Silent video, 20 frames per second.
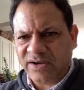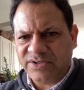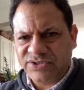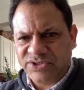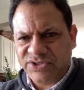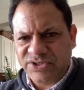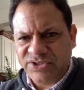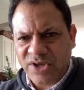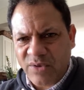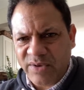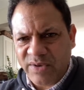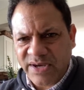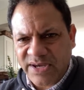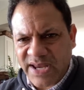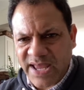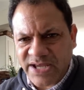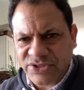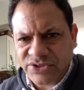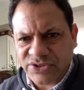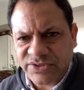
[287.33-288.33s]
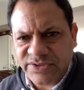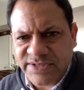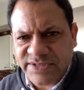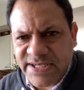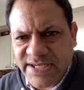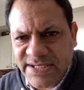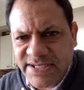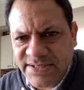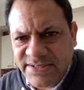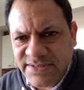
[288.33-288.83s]
snowy nature
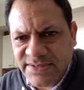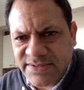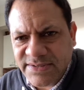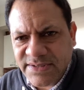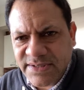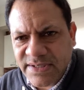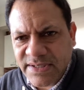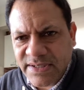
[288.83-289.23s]
scenes.